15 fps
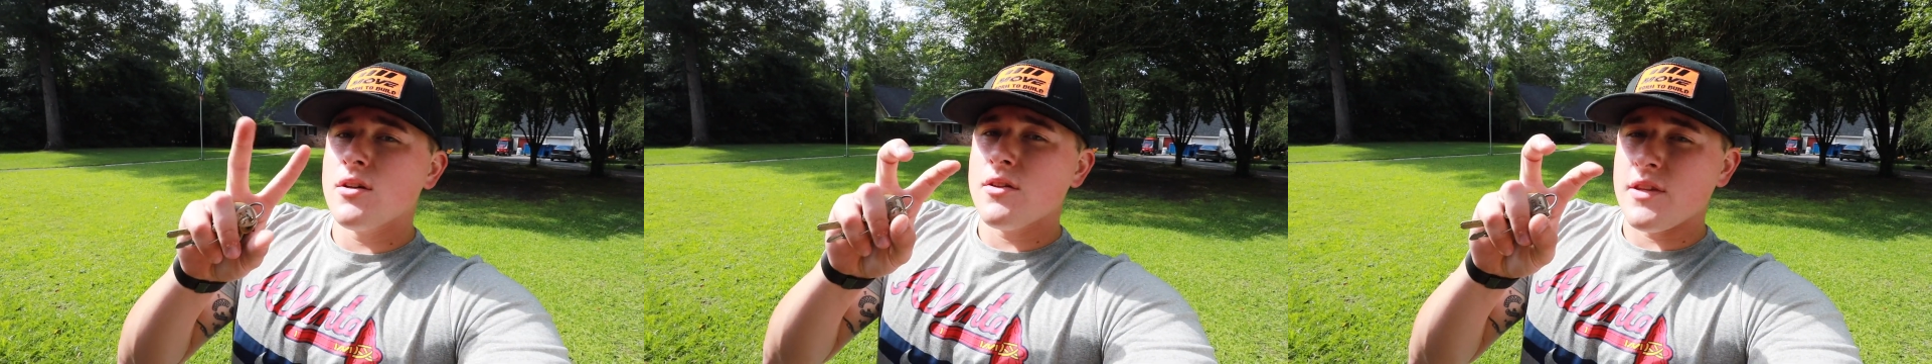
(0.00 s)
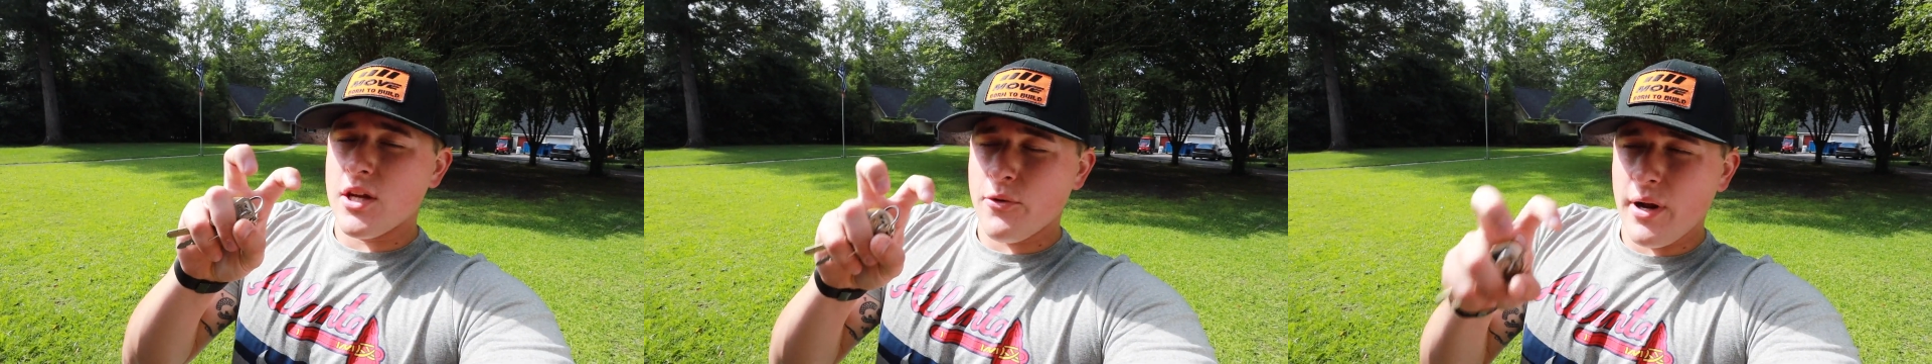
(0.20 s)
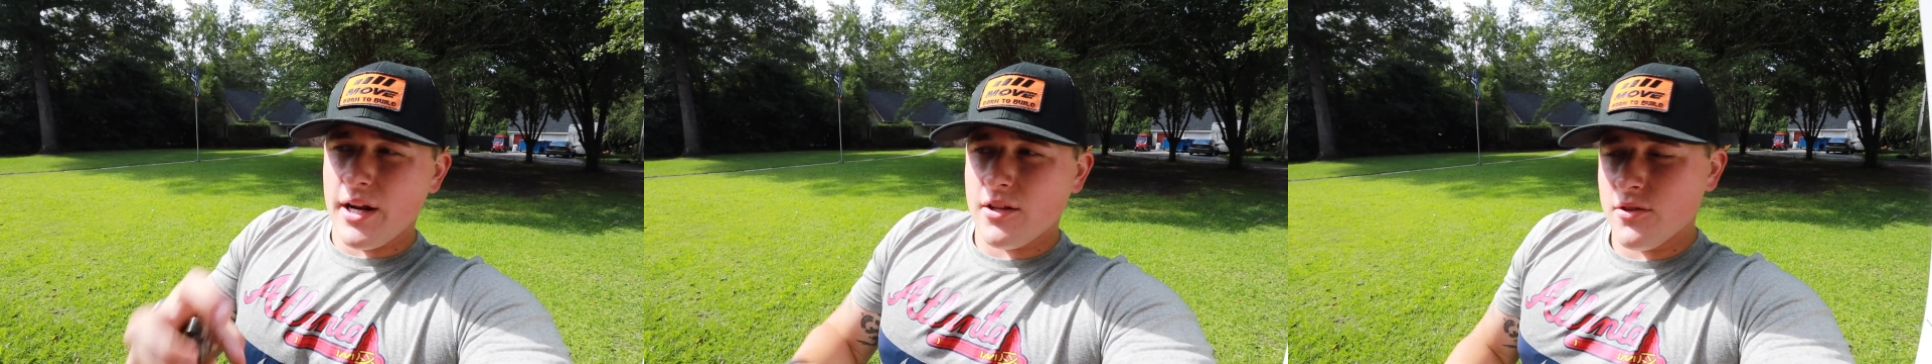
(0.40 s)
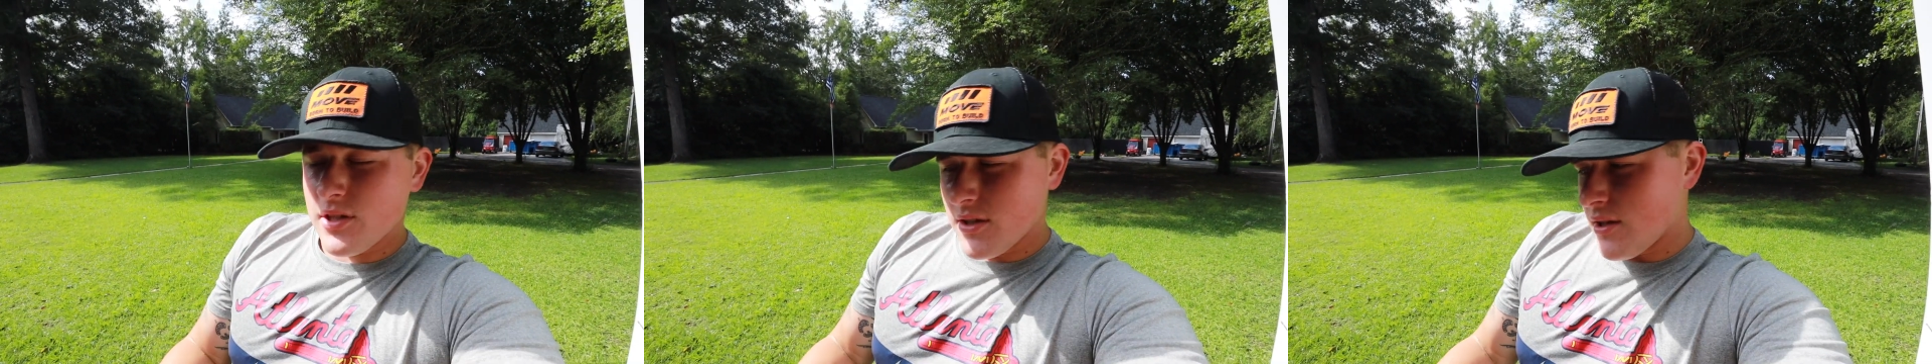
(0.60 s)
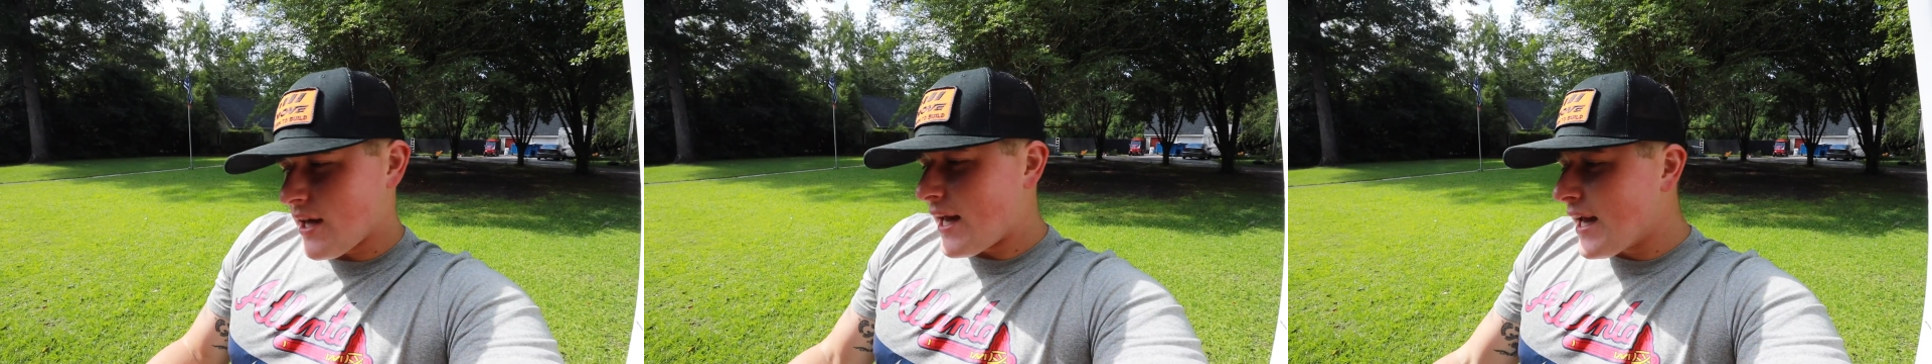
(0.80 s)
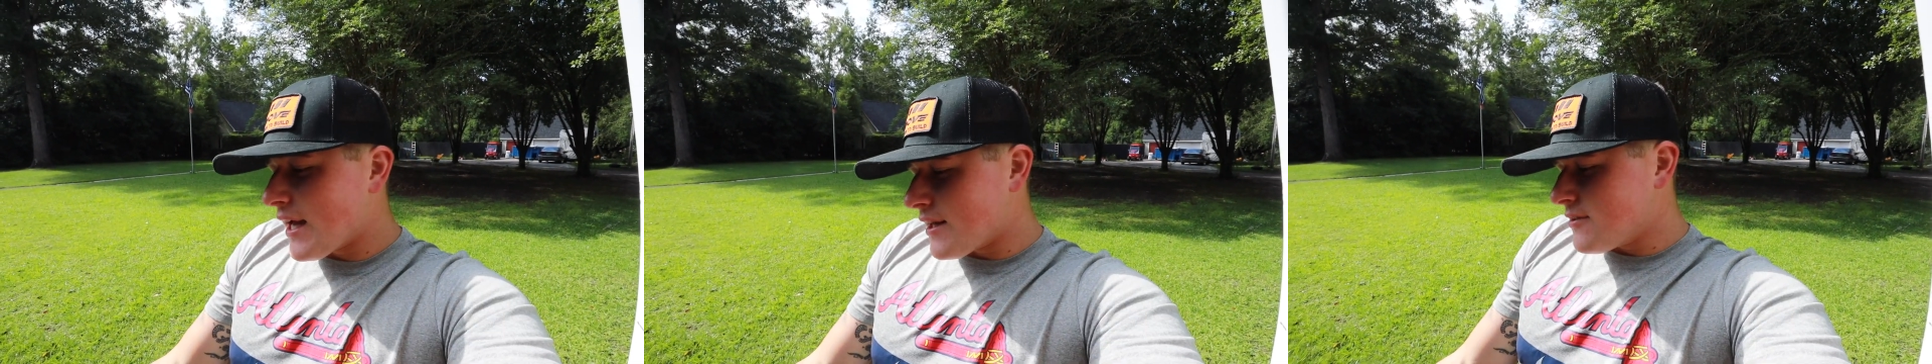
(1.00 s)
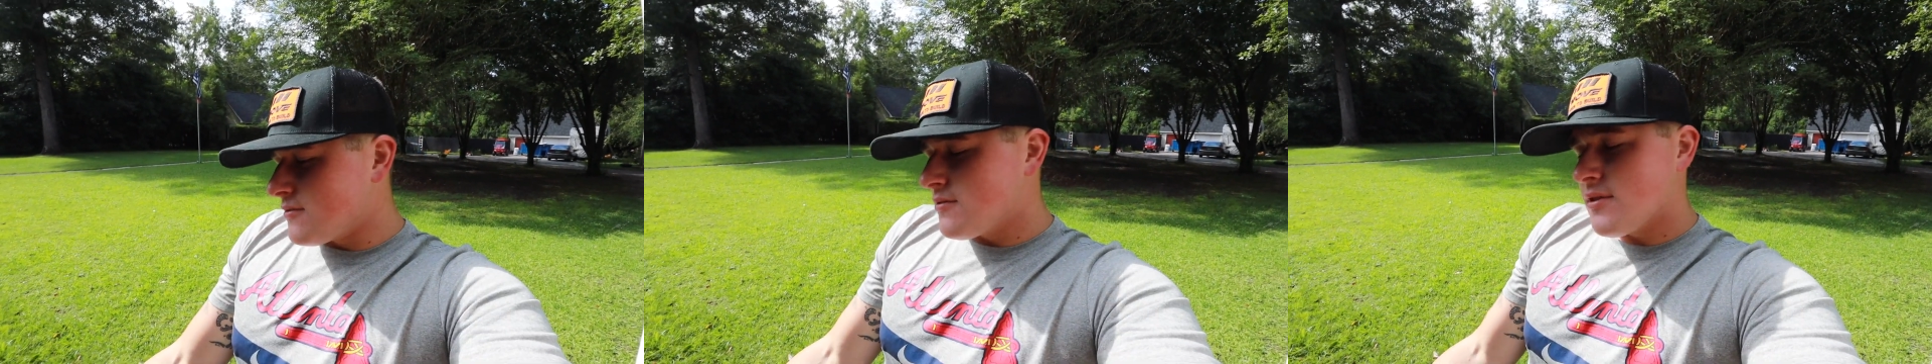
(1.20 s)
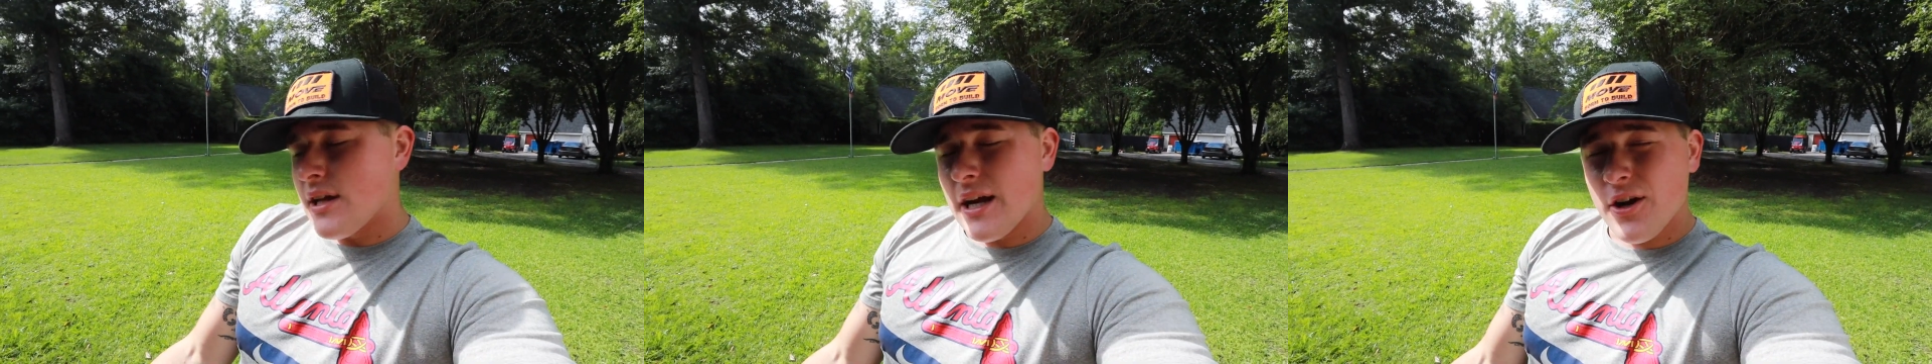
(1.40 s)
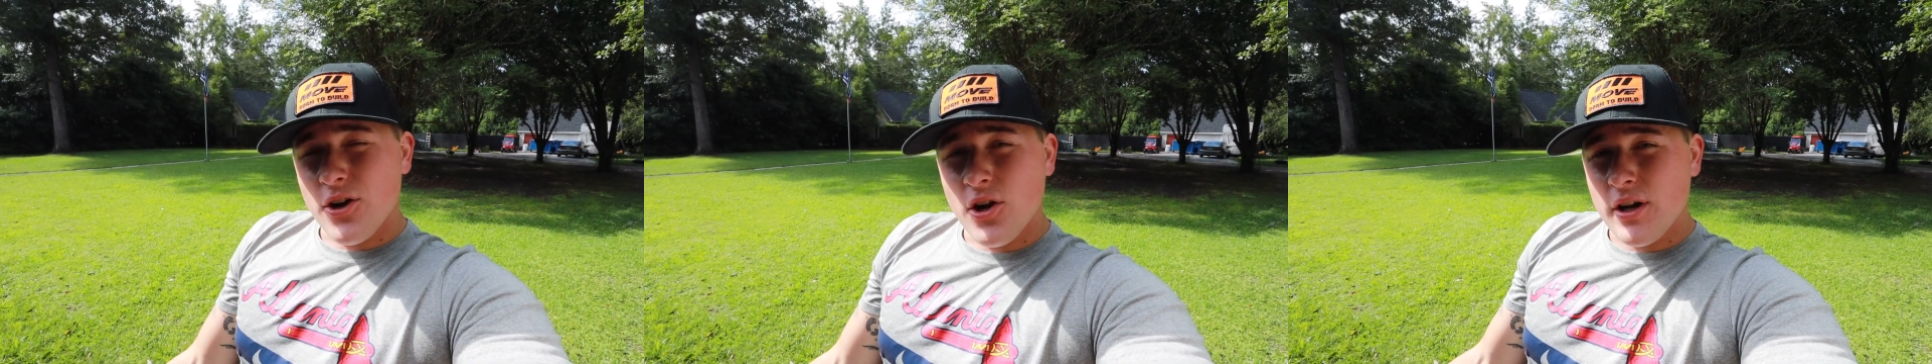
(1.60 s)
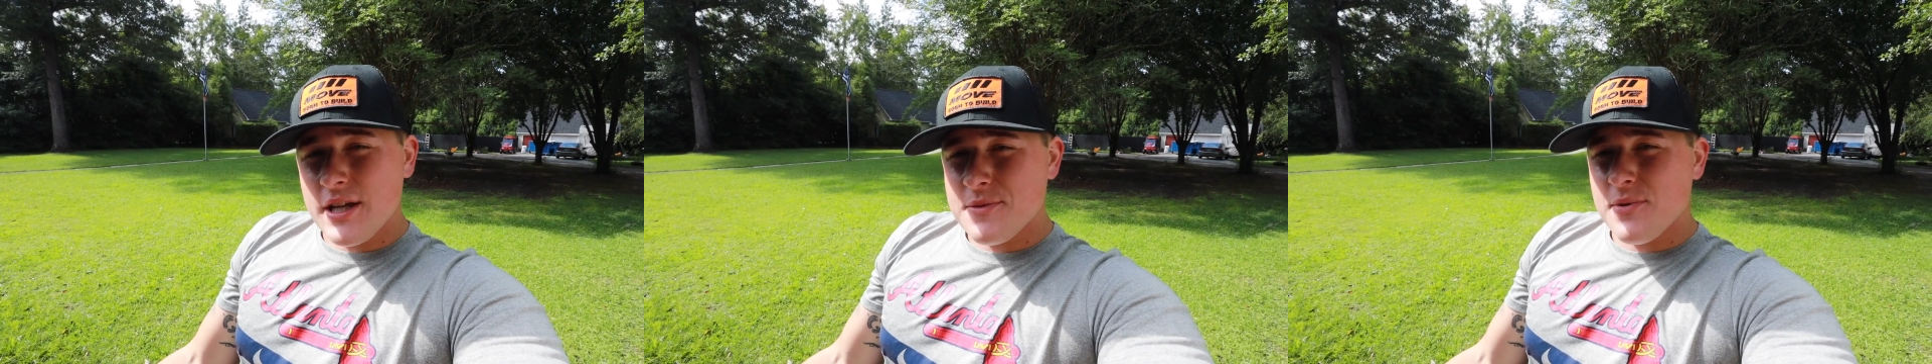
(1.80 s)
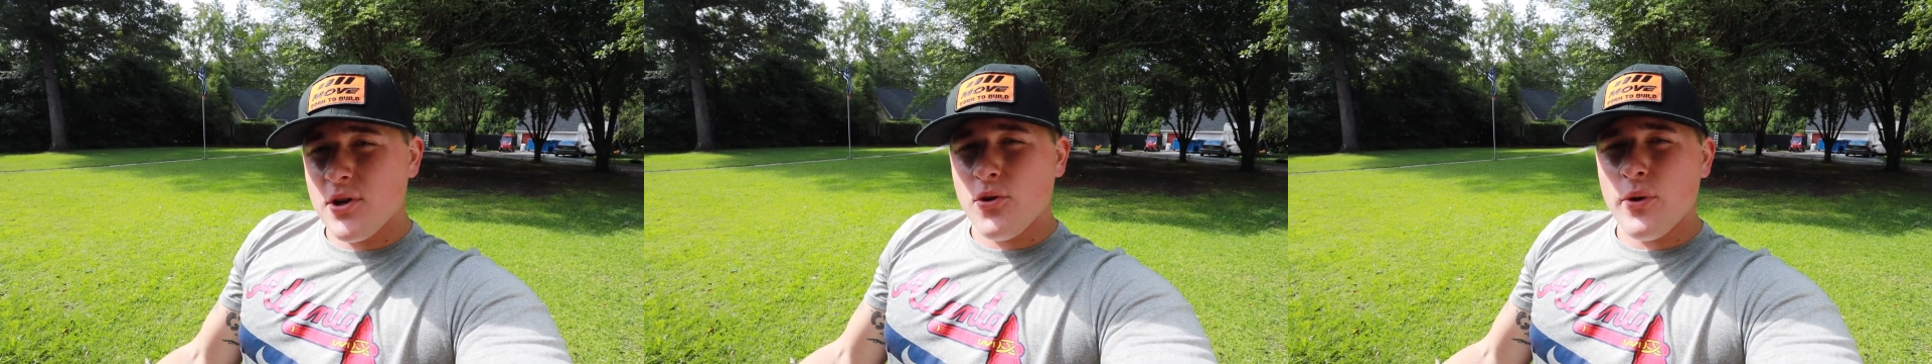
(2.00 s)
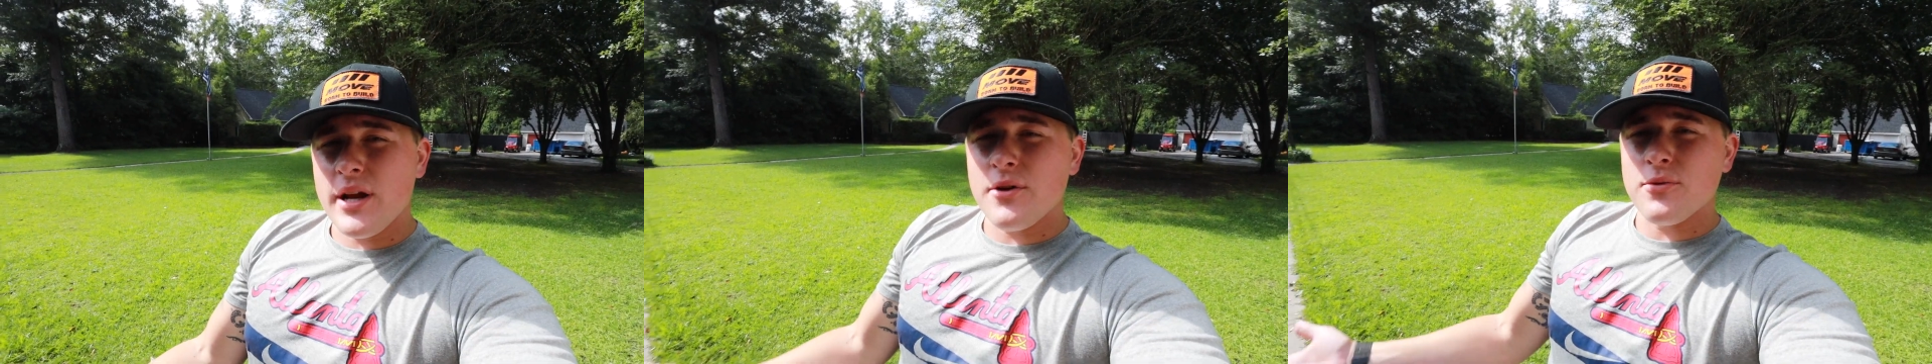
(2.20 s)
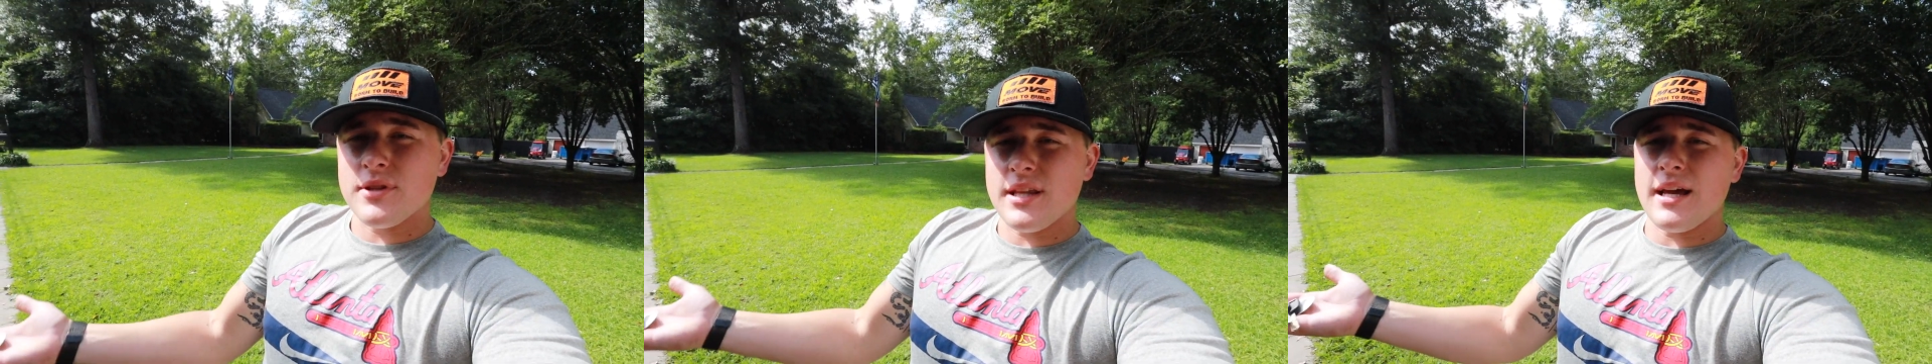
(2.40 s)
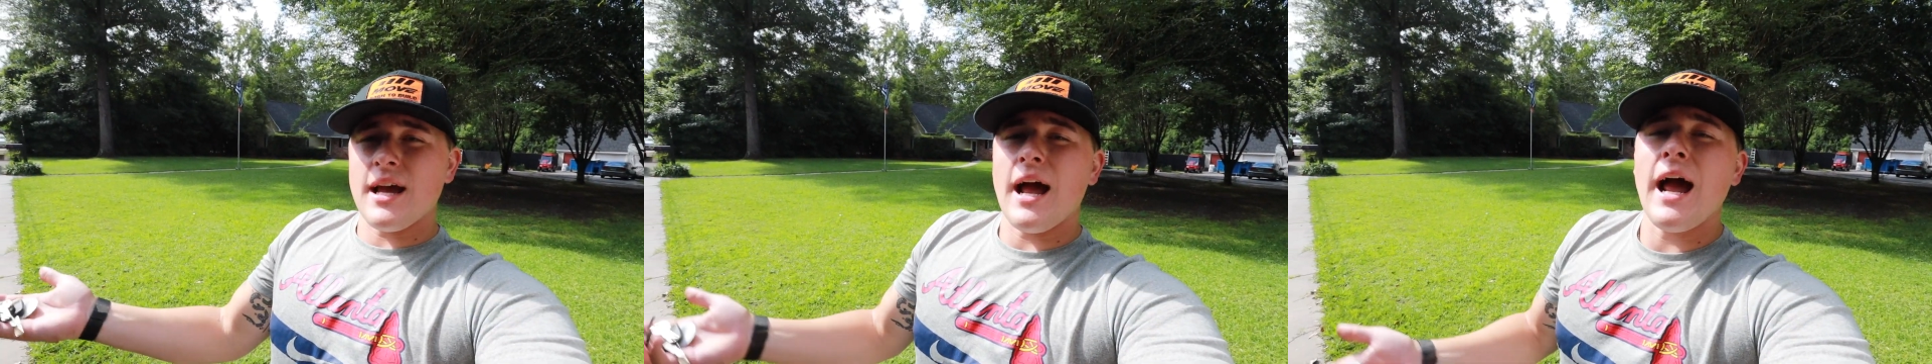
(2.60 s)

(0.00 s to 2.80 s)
theoretically. And AIRDOG has been great with that.